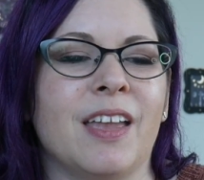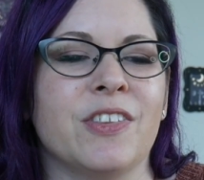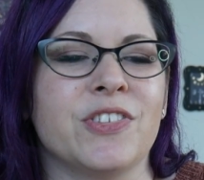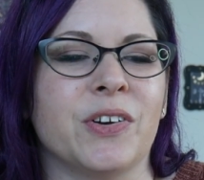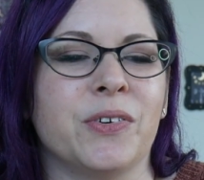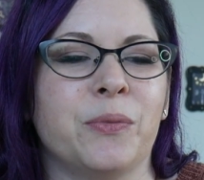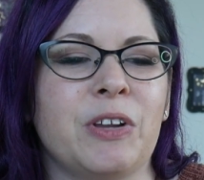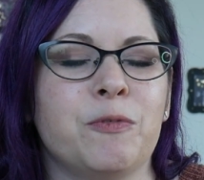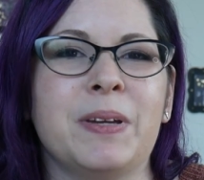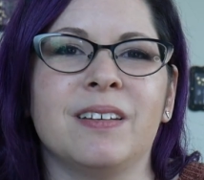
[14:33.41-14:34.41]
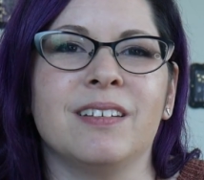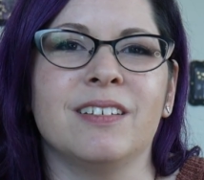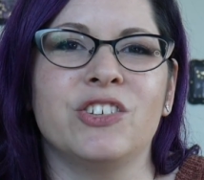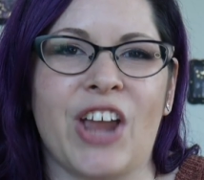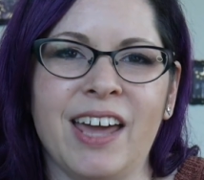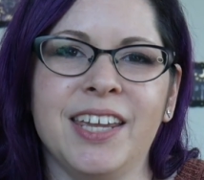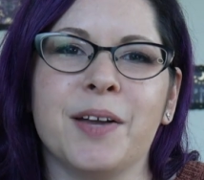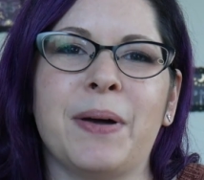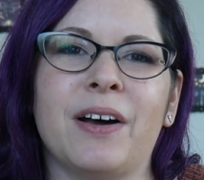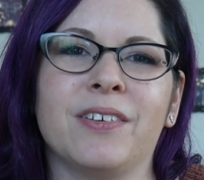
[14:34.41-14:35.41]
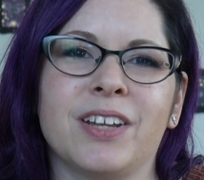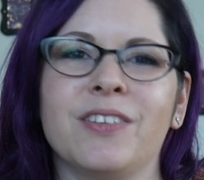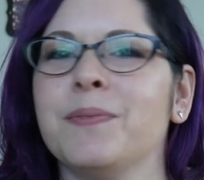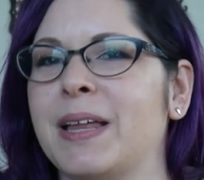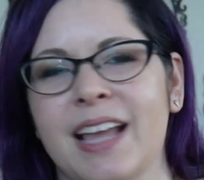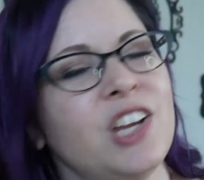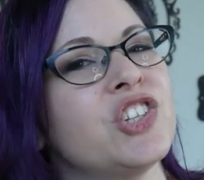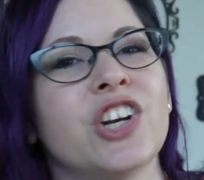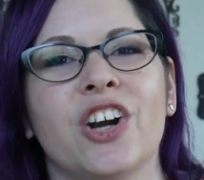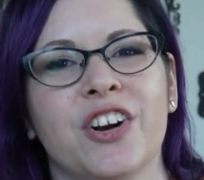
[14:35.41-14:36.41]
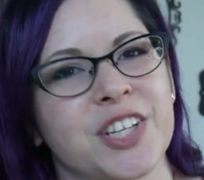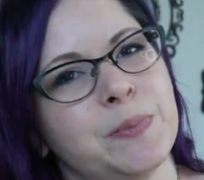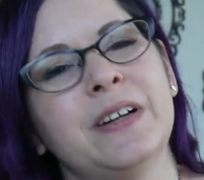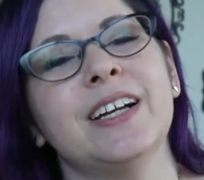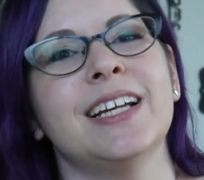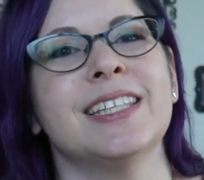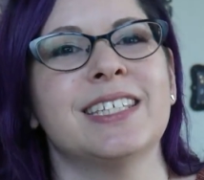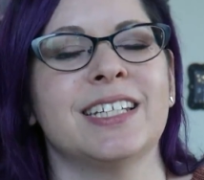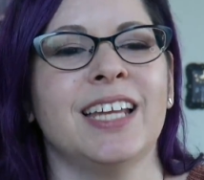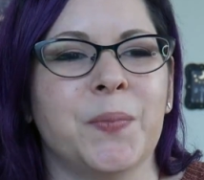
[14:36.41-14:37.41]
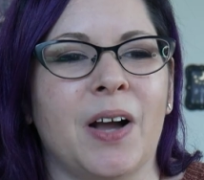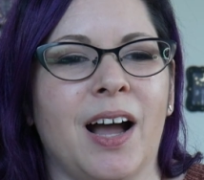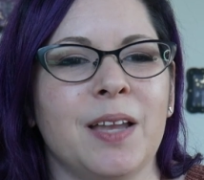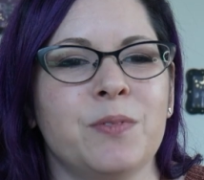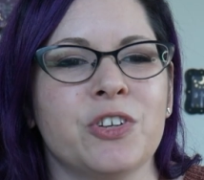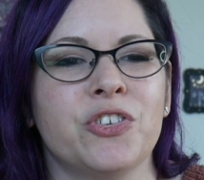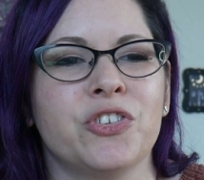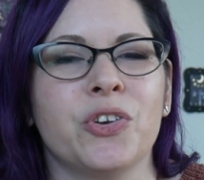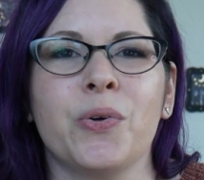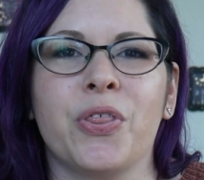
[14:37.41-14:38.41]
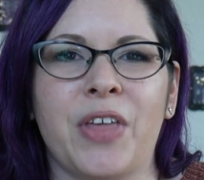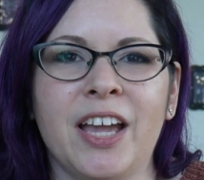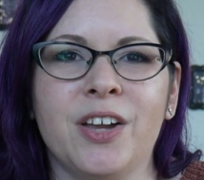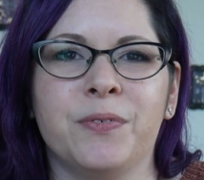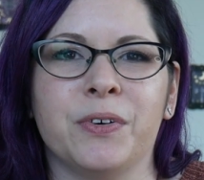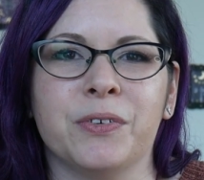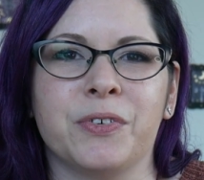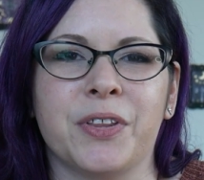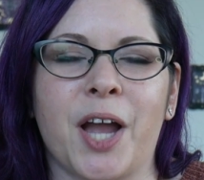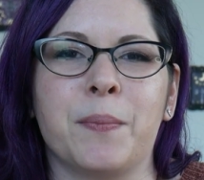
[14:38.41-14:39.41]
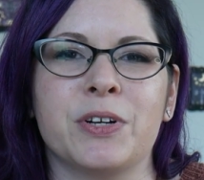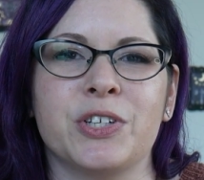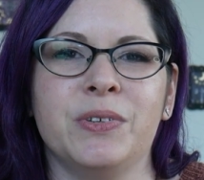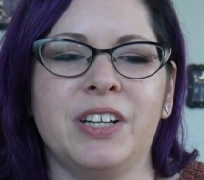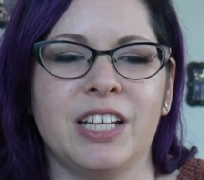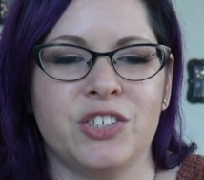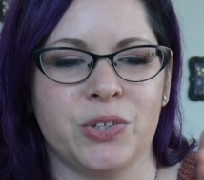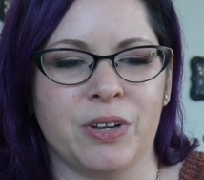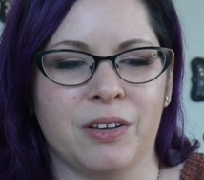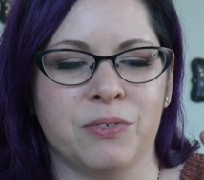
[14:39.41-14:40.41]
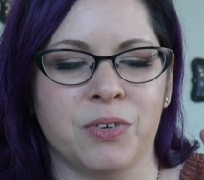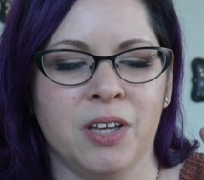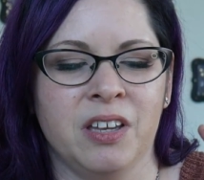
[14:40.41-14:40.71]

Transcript: And so we've been chatting about, the medication and our experience, and I am just so thankful for the opportunity to have